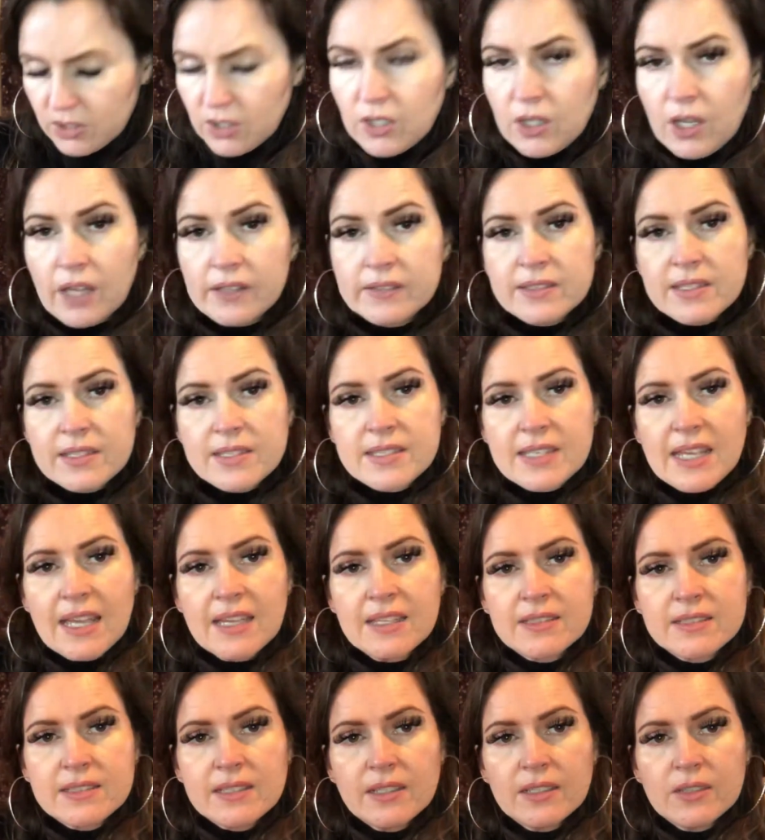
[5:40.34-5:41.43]

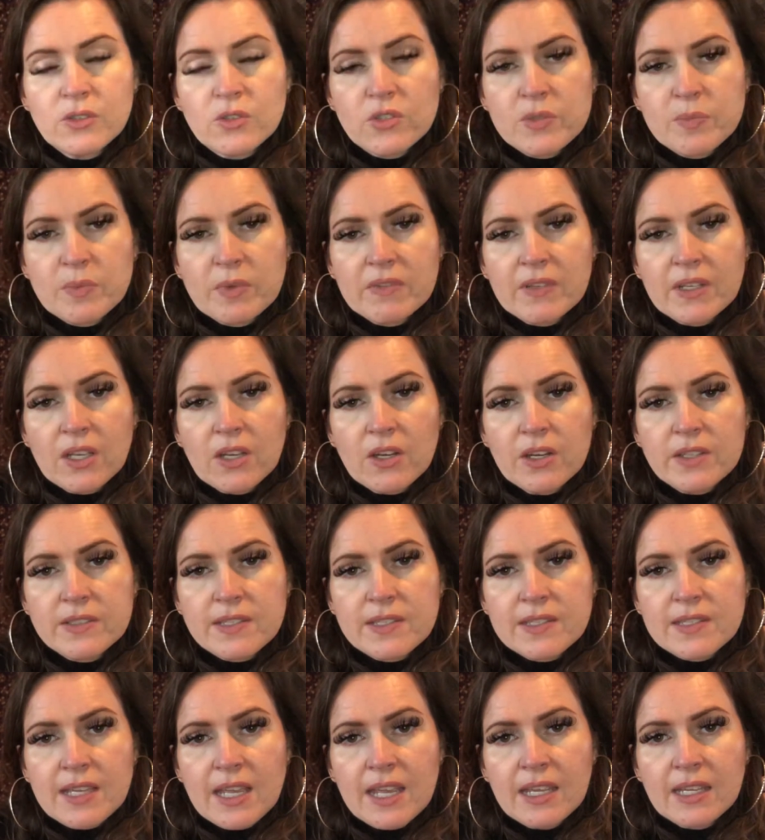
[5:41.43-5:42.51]
Understanding, your spirit guides are
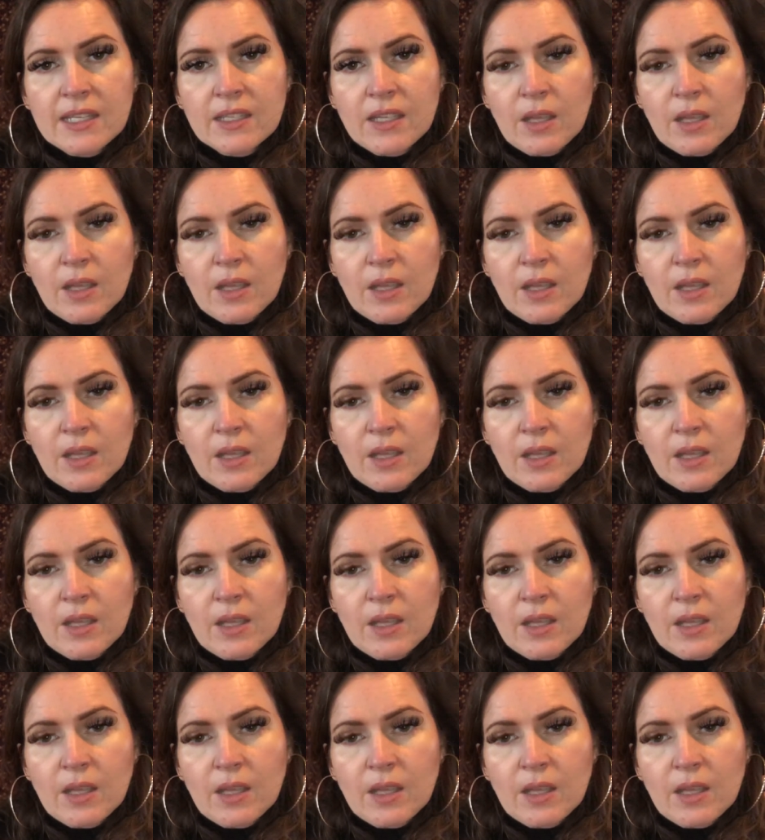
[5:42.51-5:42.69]
saying